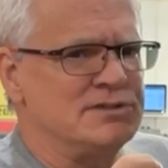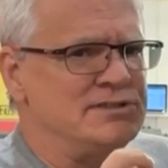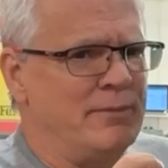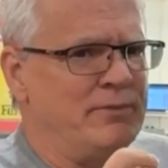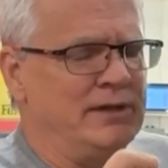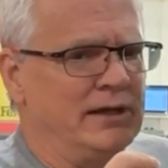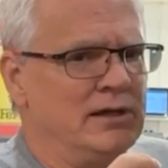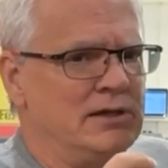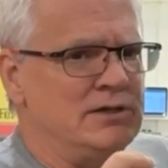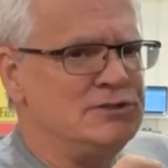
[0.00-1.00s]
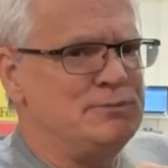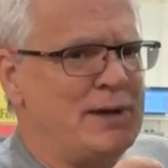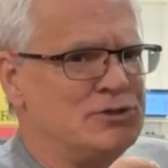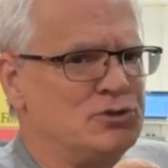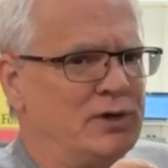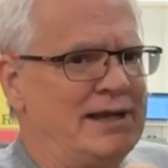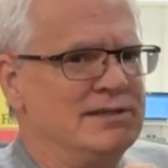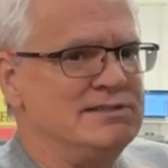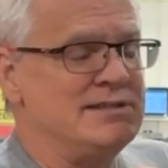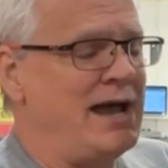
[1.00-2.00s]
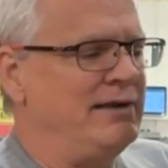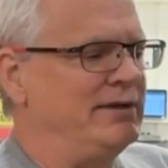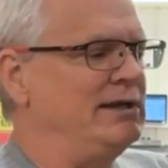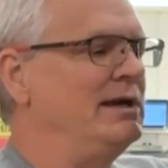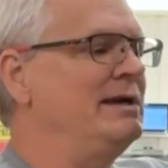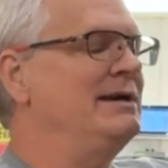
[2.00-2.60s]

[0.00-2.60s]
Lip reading: something special inside of it